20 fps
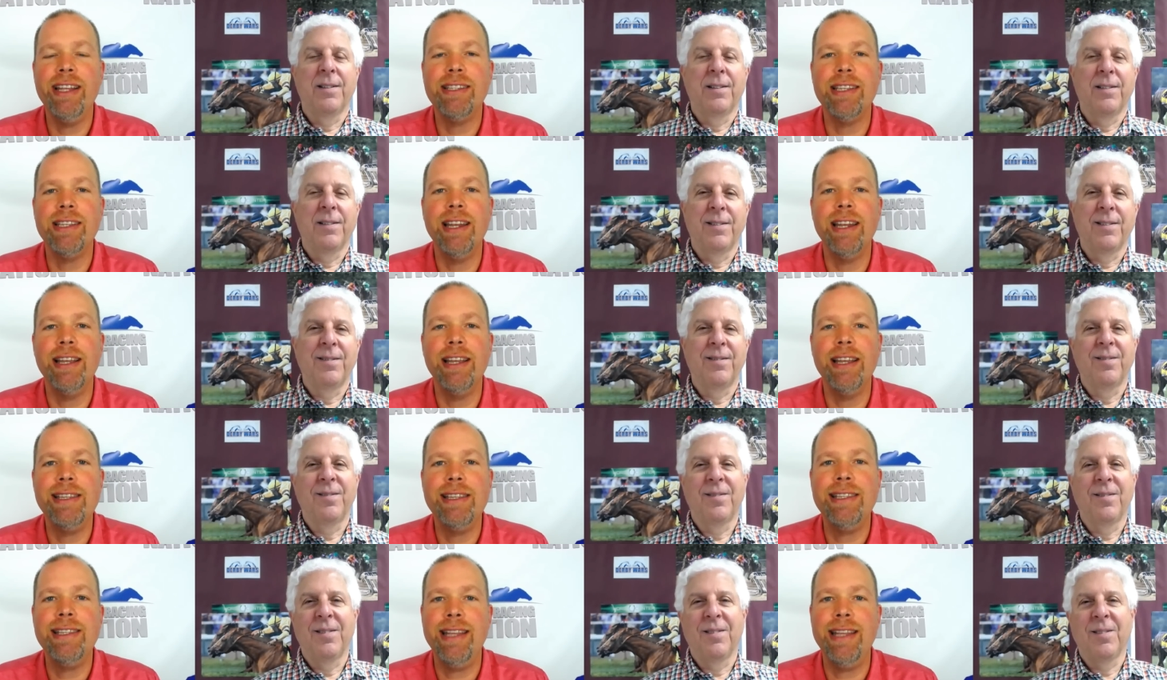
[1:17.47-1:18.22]
Speaker 1: It's a
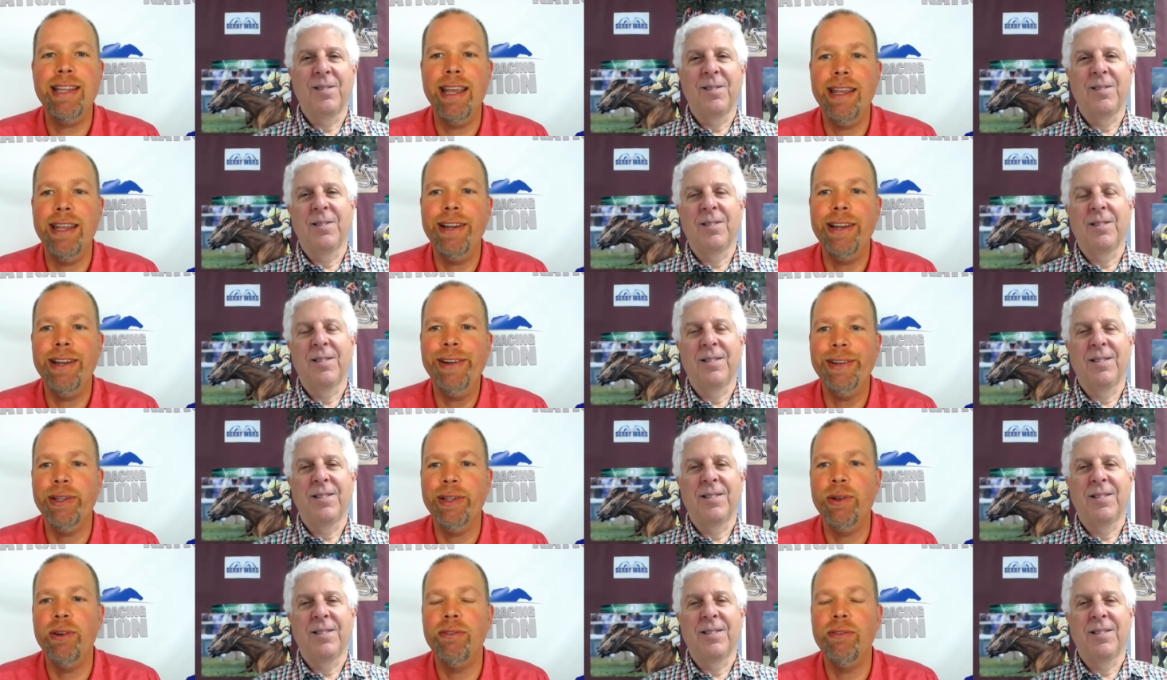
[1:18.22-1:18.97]
nice day here
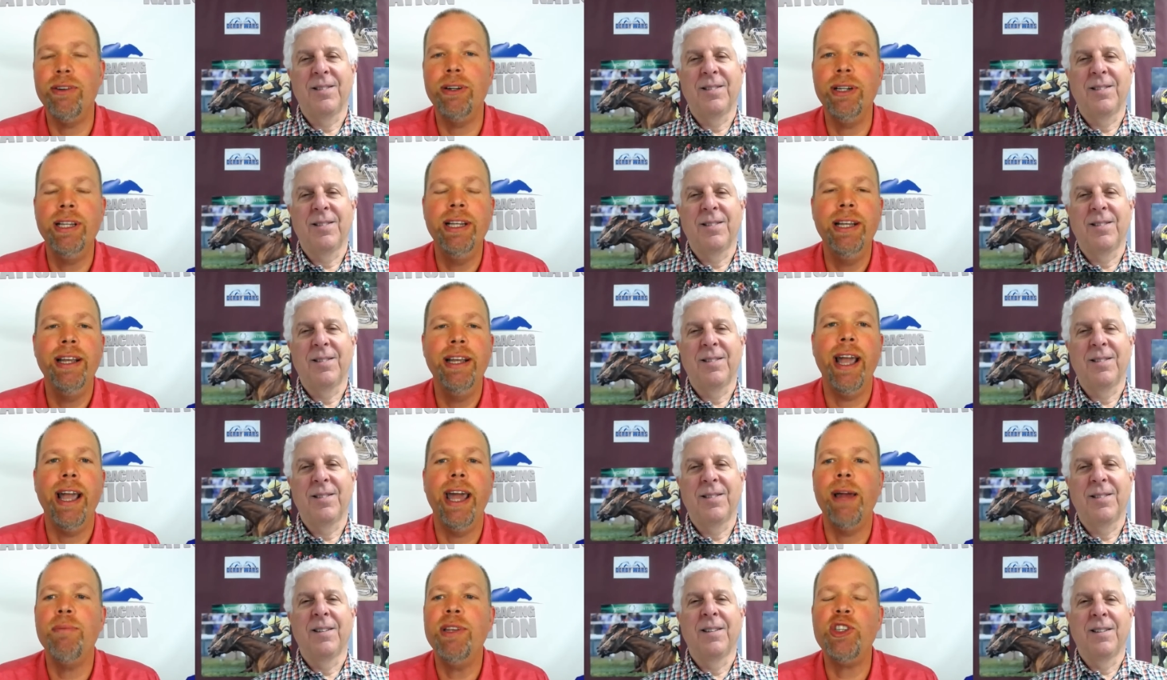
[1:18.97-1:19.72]
in Louisville,
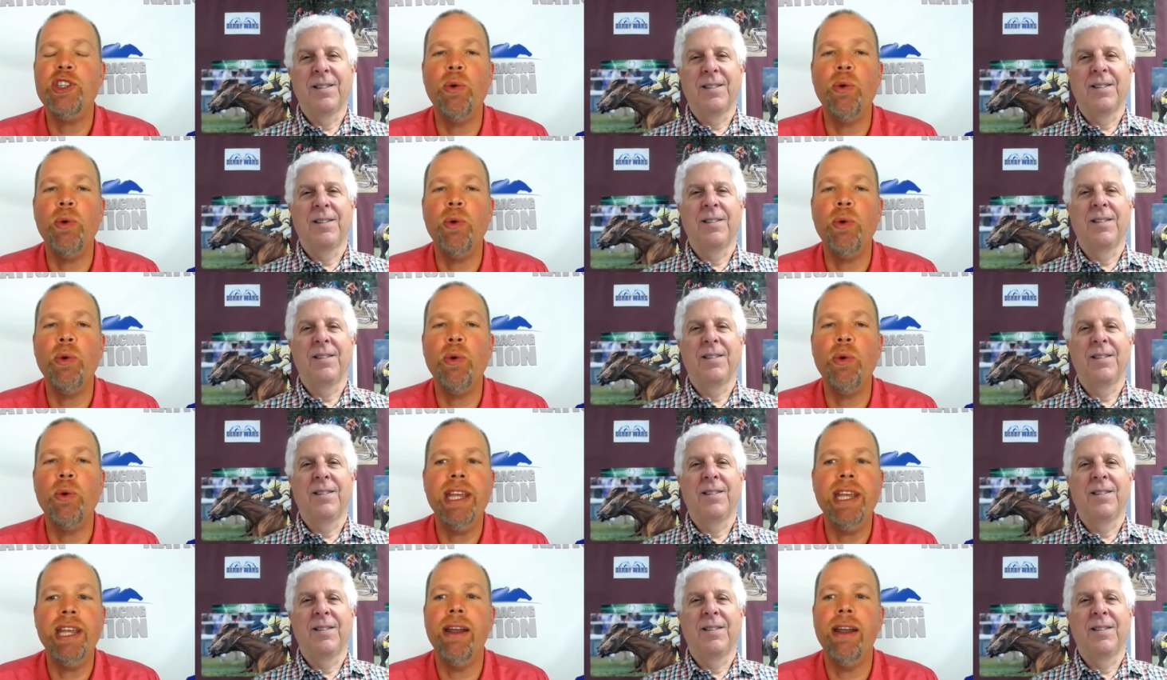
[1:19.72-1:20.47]
and I'm
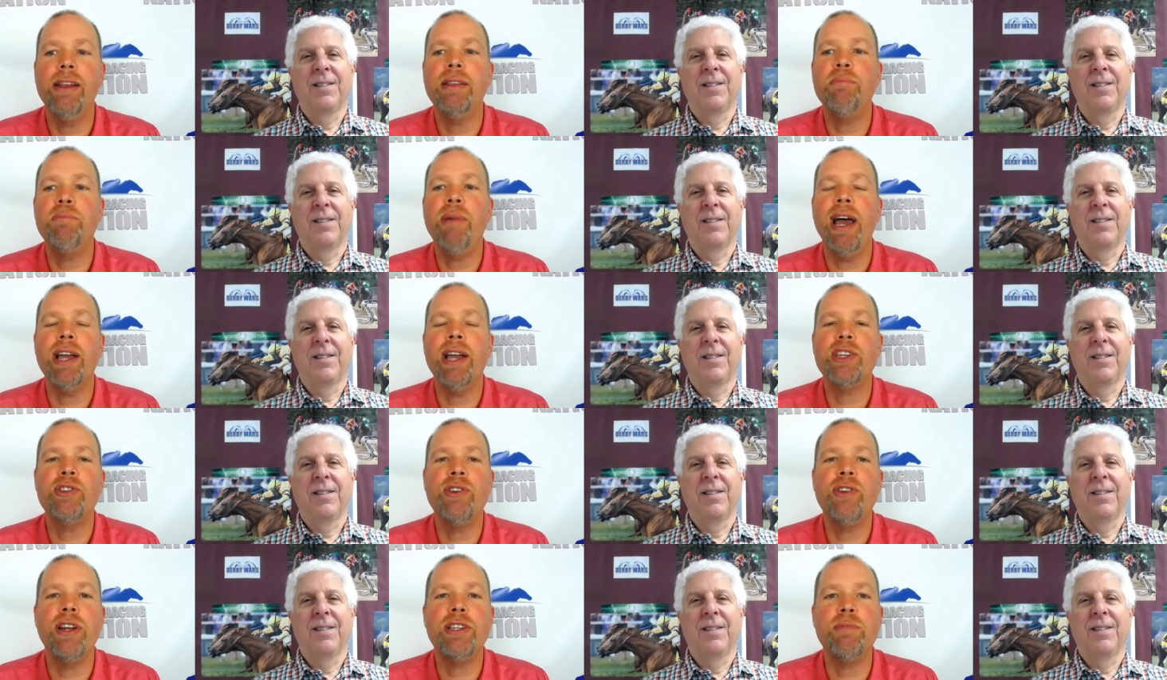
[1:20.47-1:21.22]
enjoying being out at
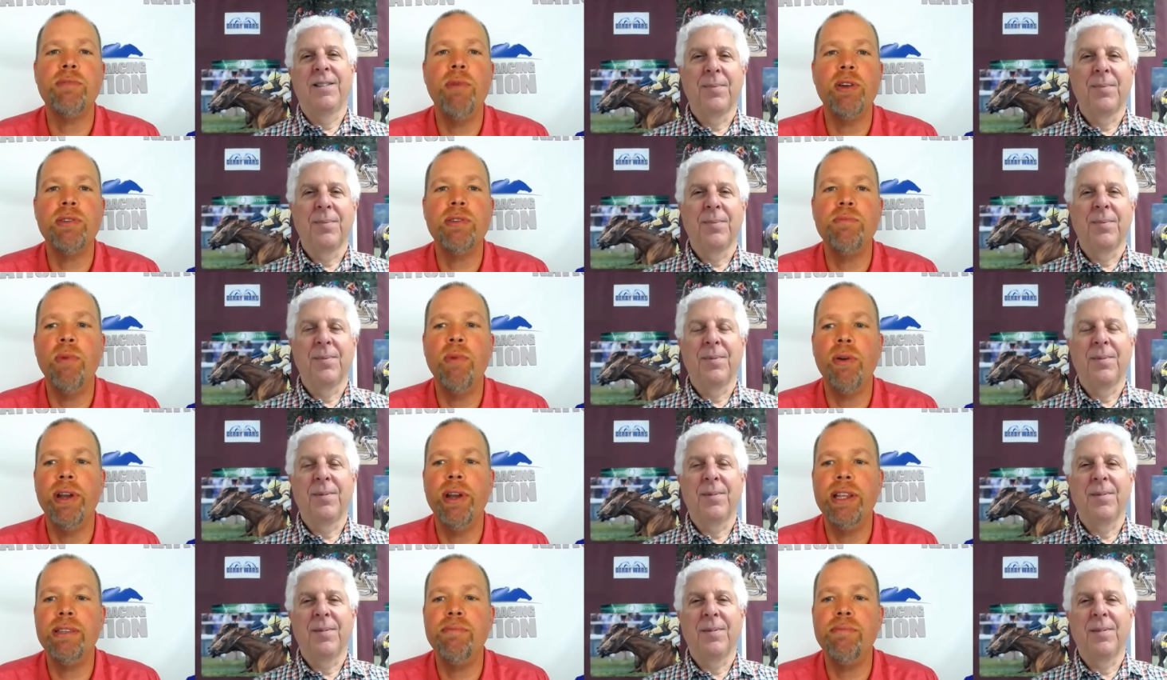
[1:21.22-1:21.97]
the backstretch
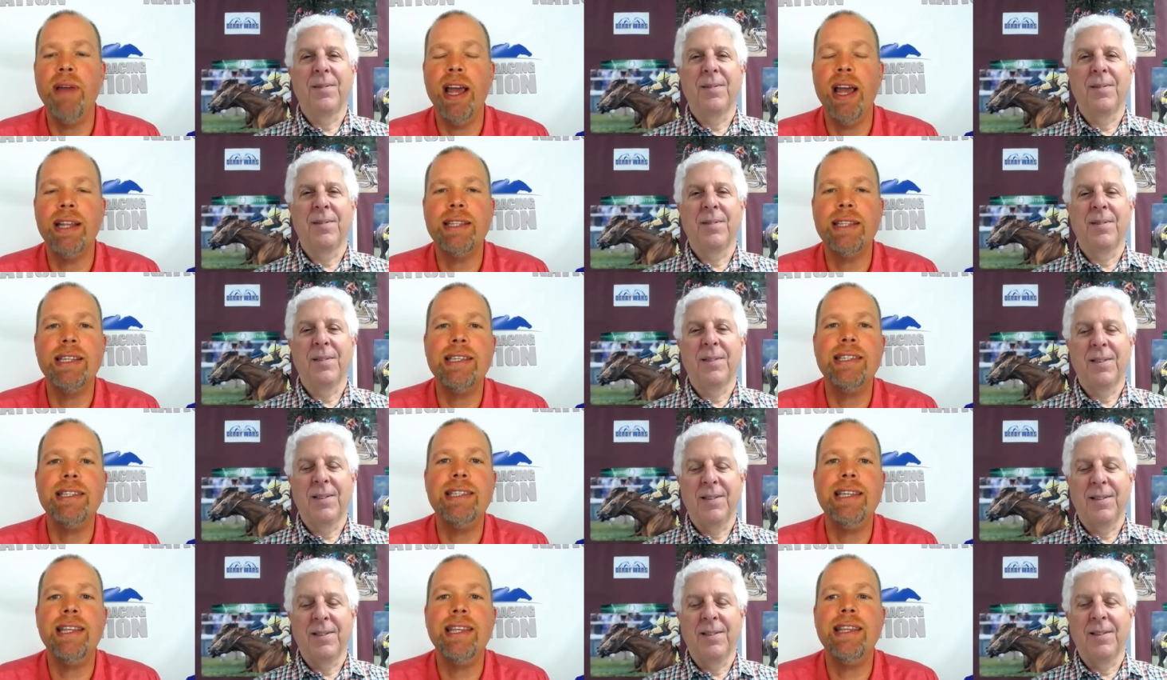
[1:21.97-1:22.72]
most mornings, Matt,
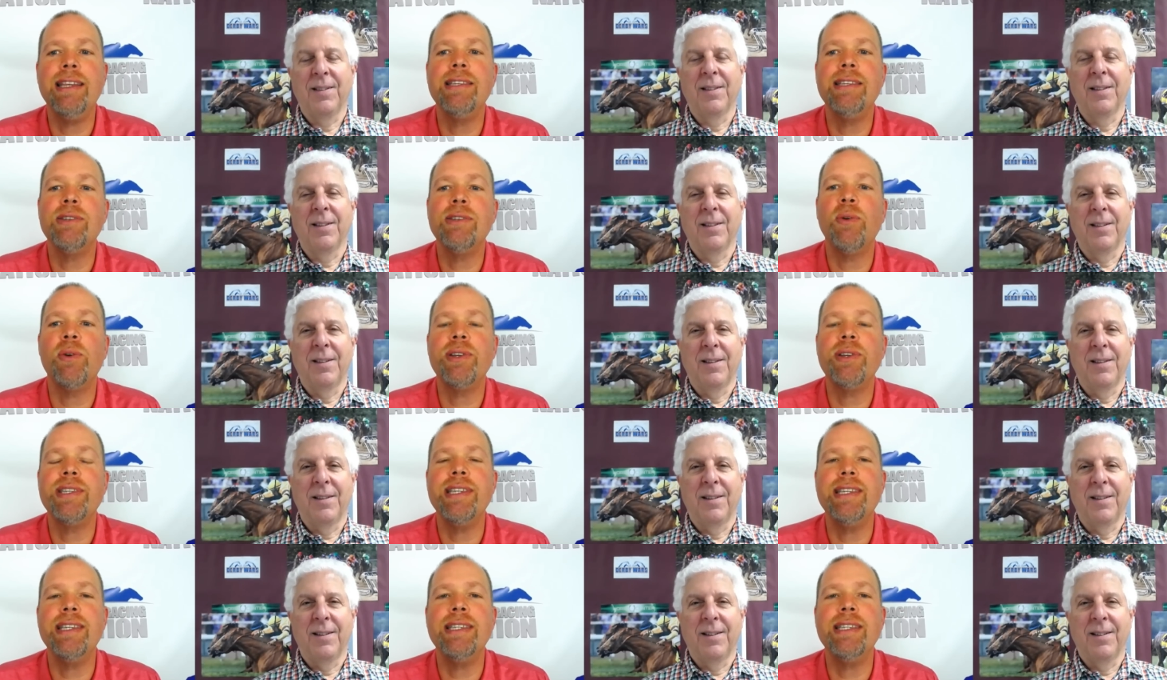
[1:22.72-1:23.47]
to see these
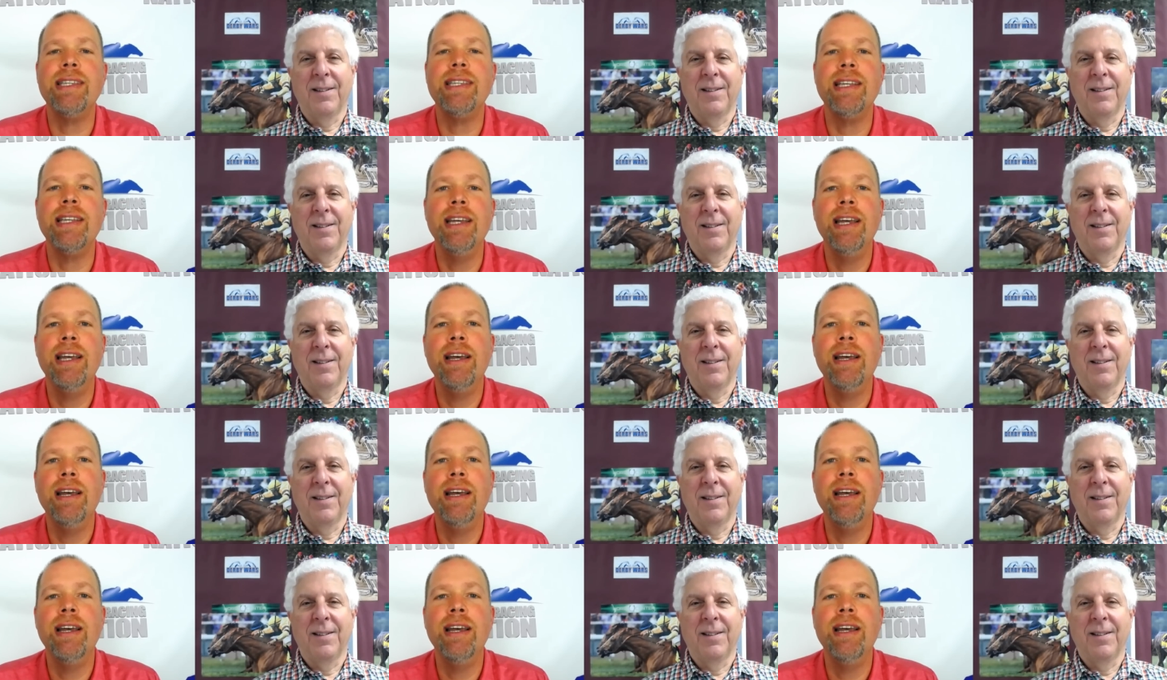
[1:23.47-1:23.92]
horses